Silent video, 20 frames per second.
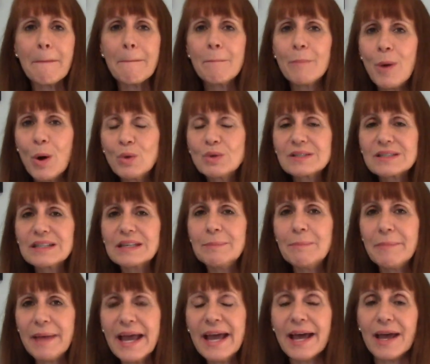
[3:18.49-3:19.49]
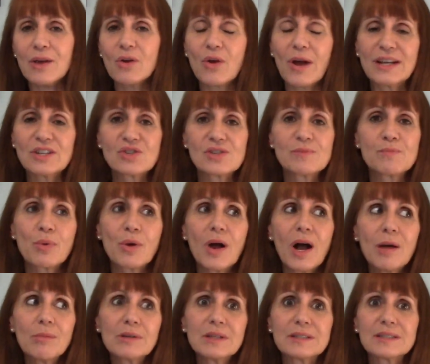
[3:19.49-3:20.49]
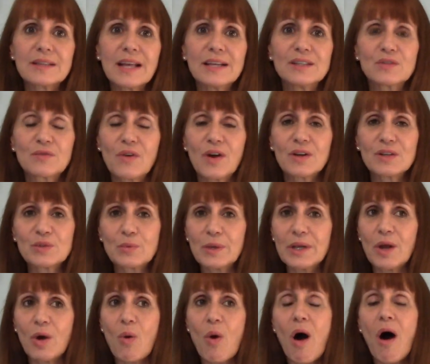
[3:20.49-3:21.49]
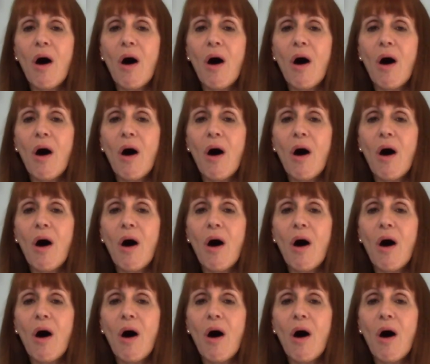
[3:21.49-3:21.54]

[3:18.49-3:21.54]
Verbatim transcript: mostly men, or I should probably say, as far as we know,